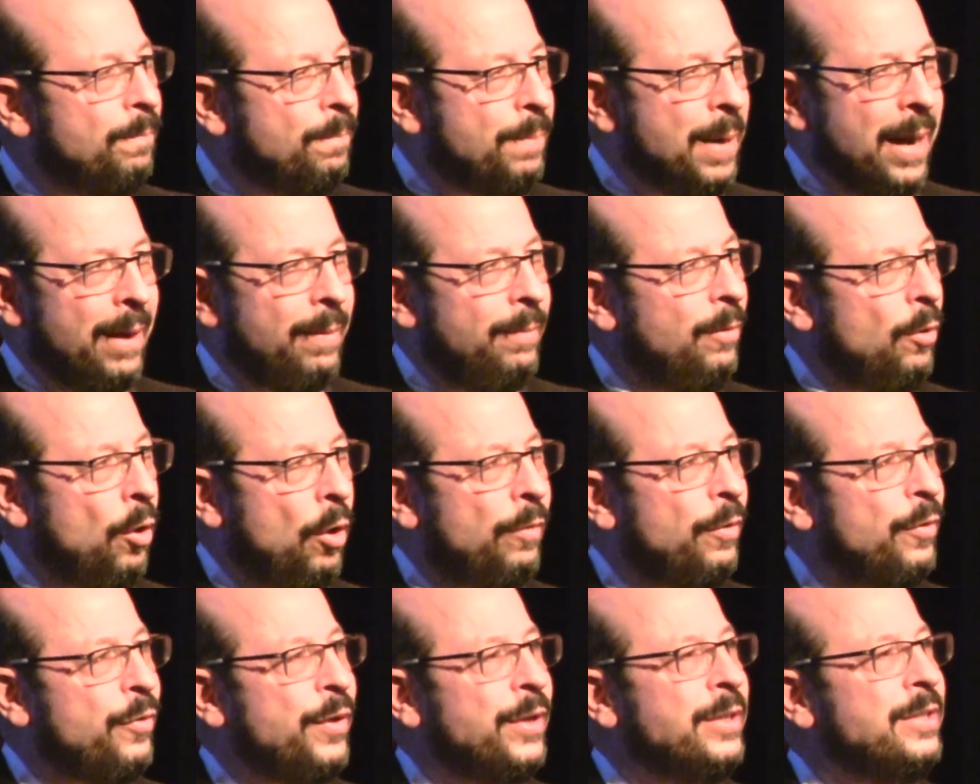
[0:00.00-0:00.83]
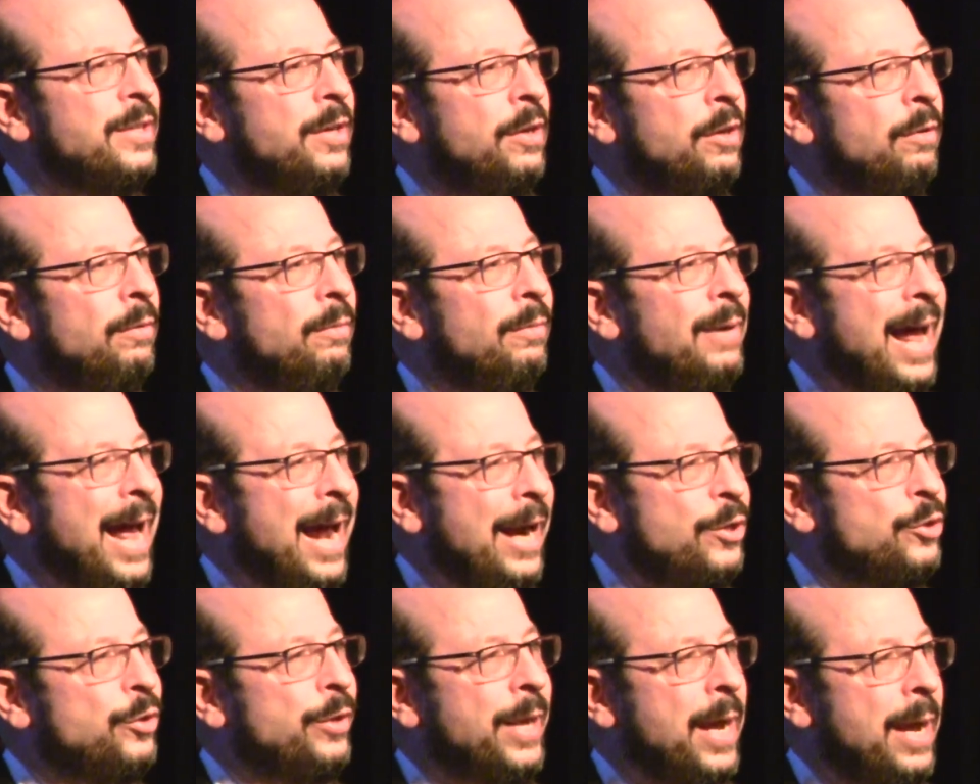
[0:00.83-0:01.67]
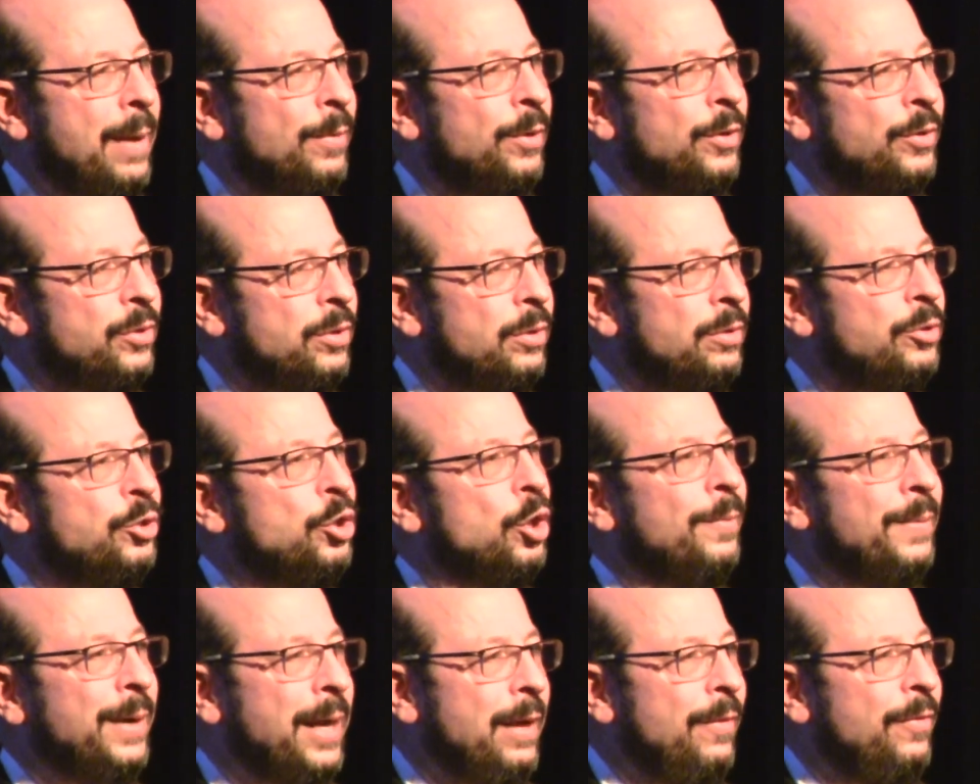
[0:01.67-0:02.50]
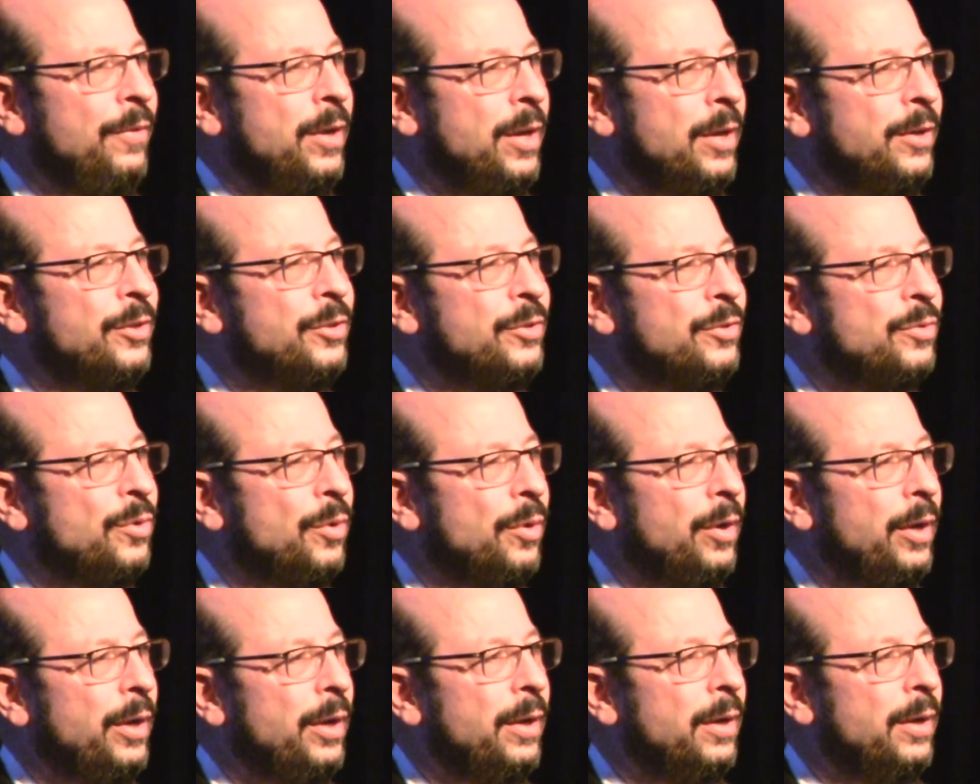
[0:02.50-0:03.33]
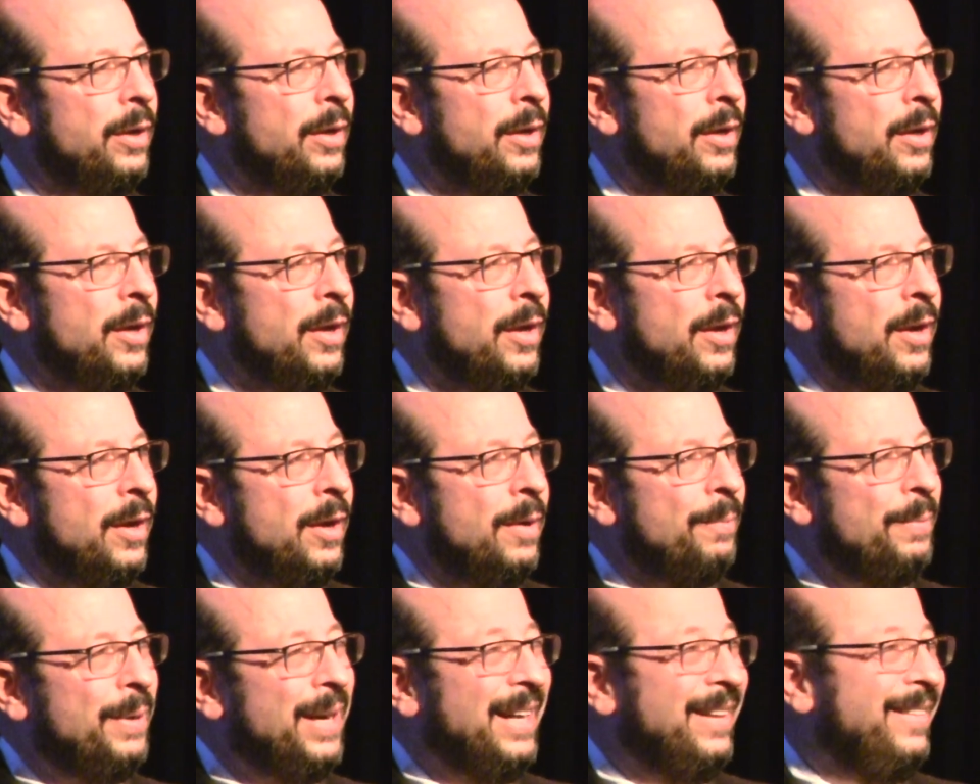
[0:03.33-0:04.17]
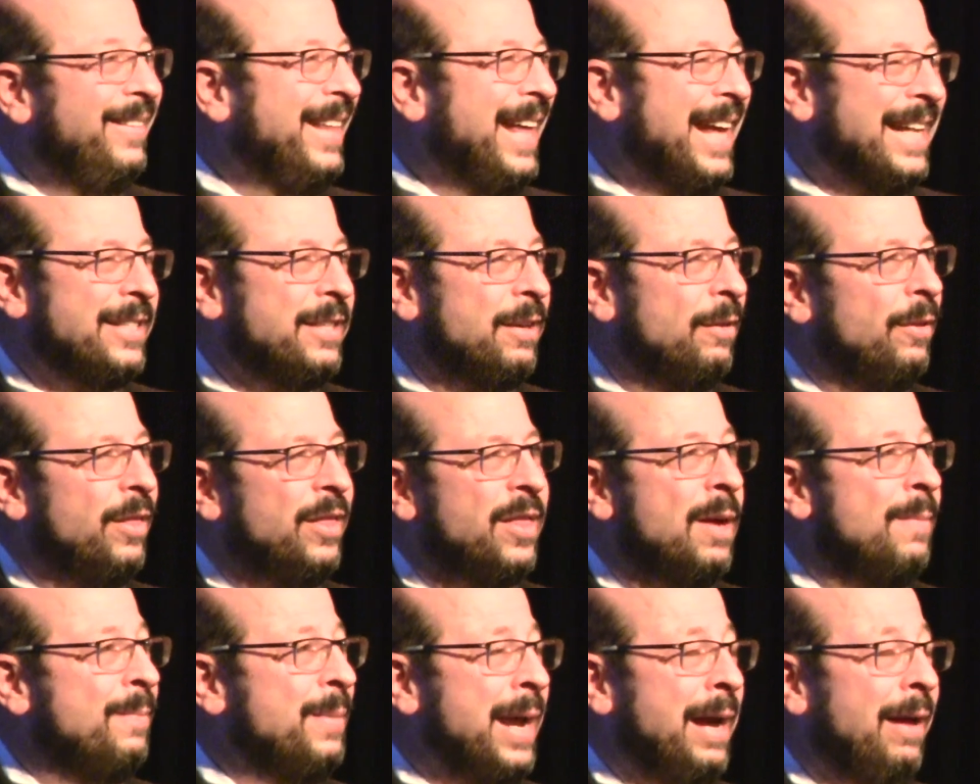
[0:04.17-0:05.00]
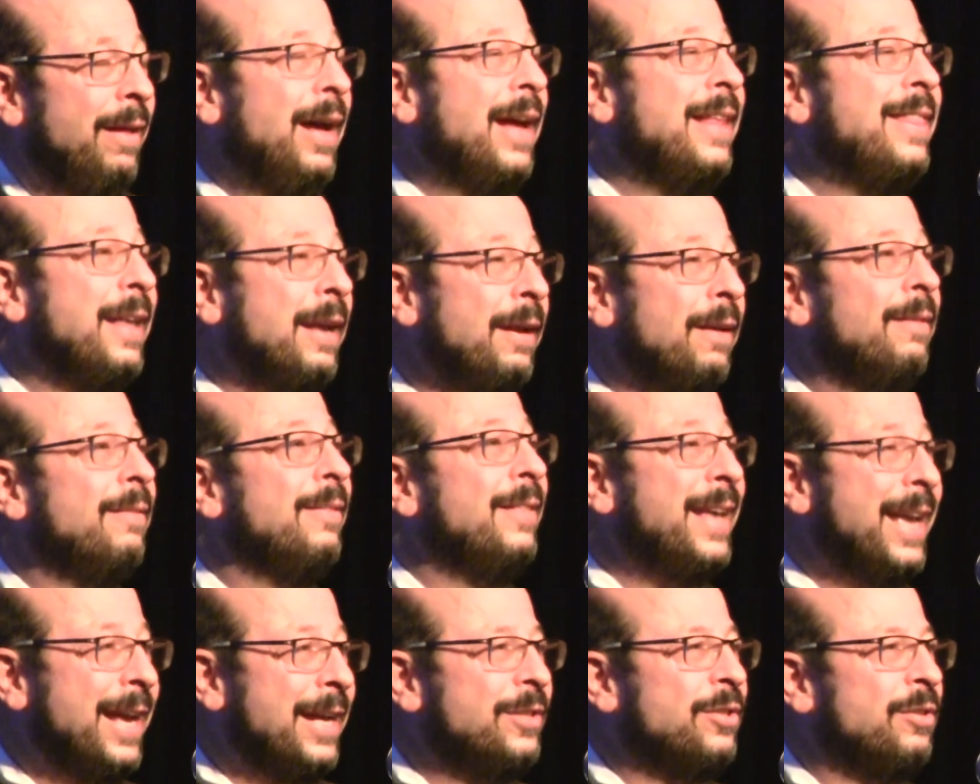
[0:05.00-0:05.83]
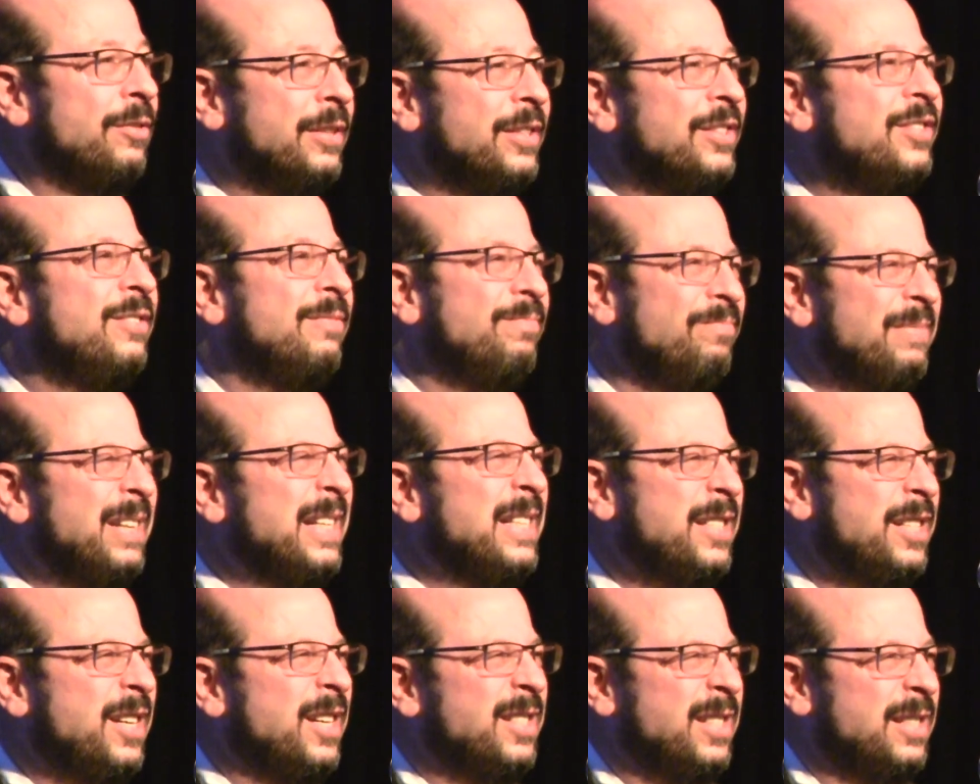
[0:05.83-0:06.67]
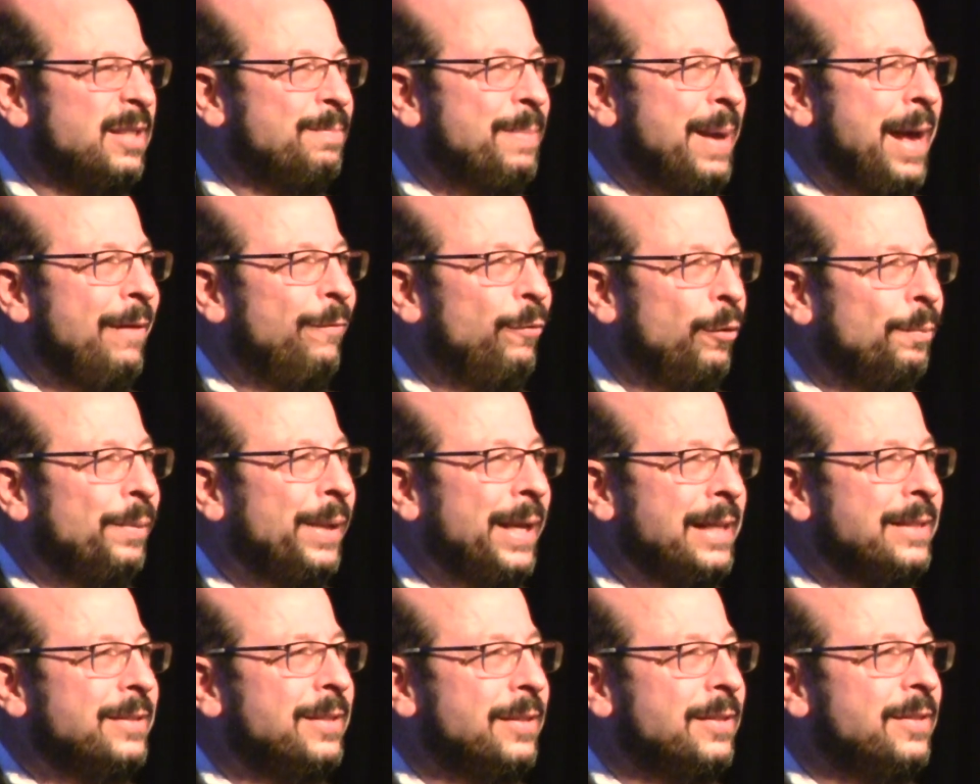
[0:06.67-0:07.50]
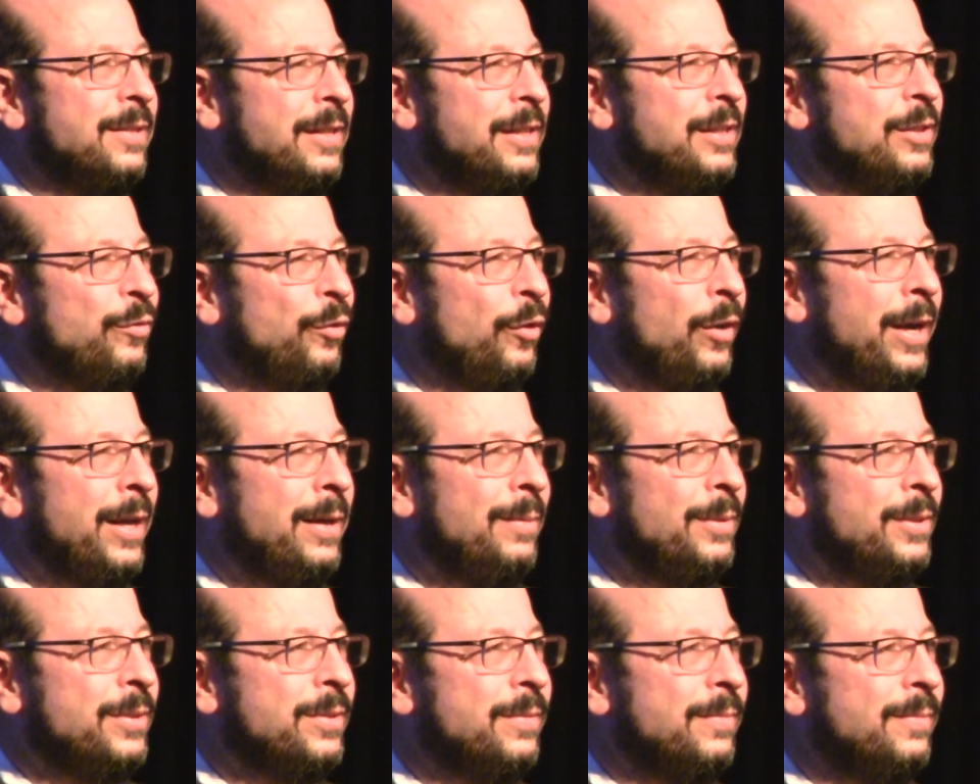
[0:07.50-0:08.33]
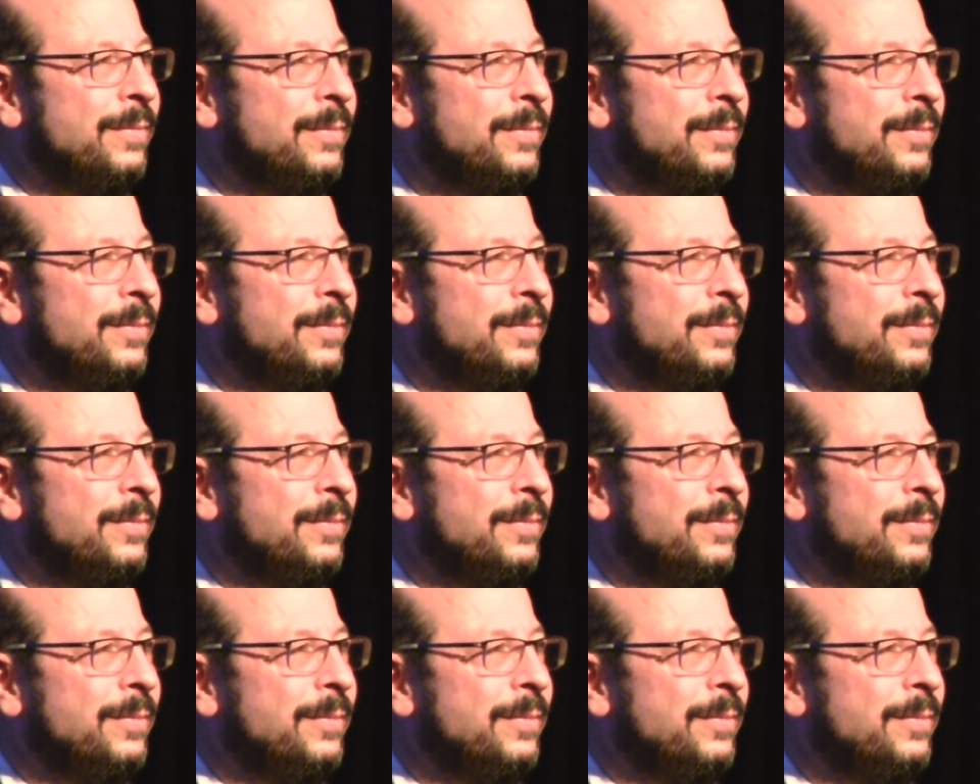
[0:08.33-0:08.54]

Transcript: by all the things that are actually able to germinate in the understory. But that's a thumbnail. I think the answer is it's just as bad for plants as it is for animals.